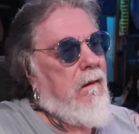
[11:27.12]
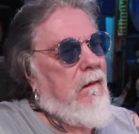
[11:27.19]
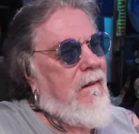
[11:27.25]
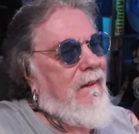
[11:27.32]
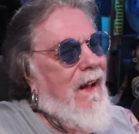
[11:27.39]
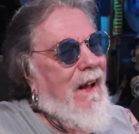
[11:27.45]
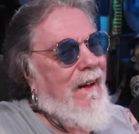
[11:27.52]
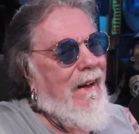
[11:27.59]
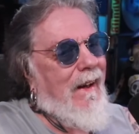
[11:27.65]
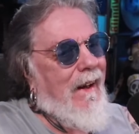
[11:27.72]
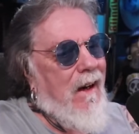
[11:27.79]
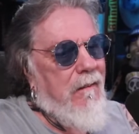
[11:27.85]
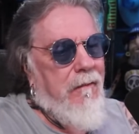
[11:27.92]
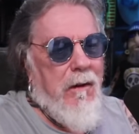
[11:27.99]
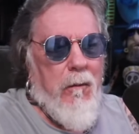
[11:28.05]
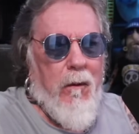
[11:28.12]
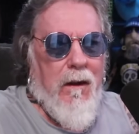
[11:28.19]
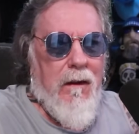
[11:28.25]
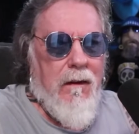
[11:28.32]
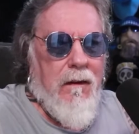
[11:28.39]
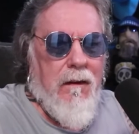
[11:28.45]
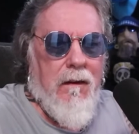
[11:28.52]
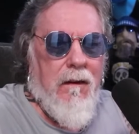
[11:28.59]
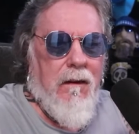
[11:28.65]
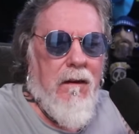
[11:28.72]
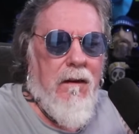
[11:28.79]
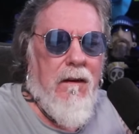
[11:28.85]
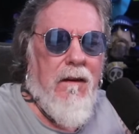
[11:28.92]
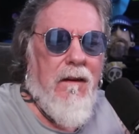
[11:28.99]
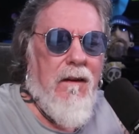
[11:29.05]
Not everyone
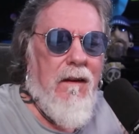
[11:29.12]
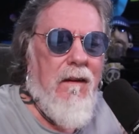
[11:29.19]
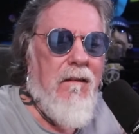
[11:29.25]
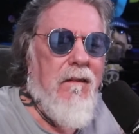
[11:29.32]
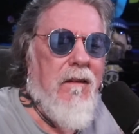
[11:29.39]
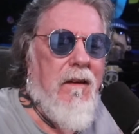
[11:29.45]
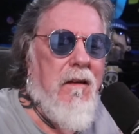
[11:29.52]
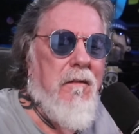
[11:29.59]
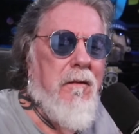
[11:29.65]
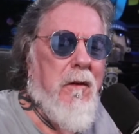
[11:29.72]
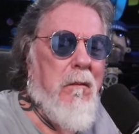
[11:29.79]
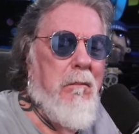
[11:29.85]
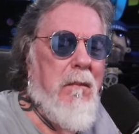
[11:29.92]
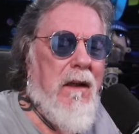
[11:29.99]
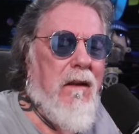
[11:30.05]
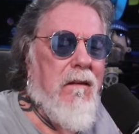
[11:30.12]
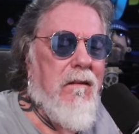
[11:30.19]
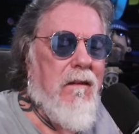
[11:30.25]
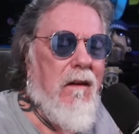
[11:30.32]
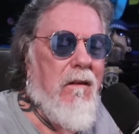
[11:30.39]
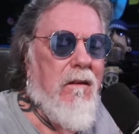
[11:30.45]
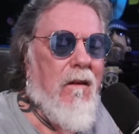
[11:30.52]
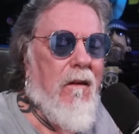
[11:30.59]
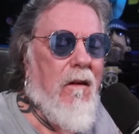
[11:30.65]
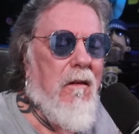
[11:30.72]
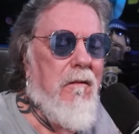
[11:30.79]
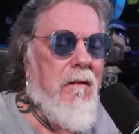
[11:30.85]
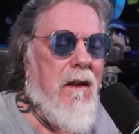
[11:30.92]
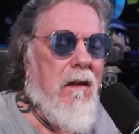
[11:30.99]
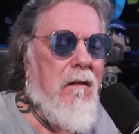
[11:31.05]
is looking for a beer-soaked
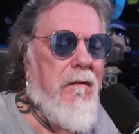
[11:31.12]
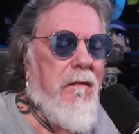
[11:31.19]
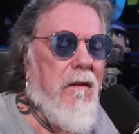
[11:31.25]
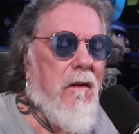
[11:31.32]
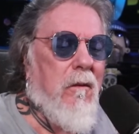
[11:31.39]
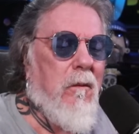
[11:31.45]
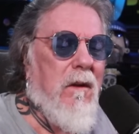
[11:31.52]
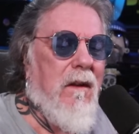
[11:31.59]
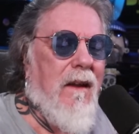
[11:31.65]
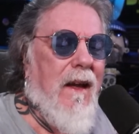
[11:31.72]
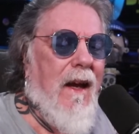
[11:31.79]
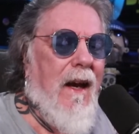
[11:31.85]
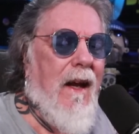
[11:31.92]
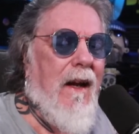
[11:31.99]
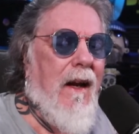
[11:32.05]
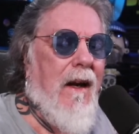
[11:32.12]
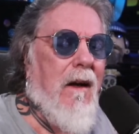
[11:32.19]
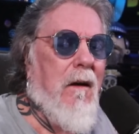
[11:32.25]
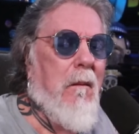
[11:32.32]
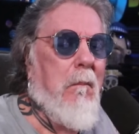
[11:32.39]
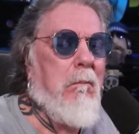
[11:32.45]
RV filled with cat hair,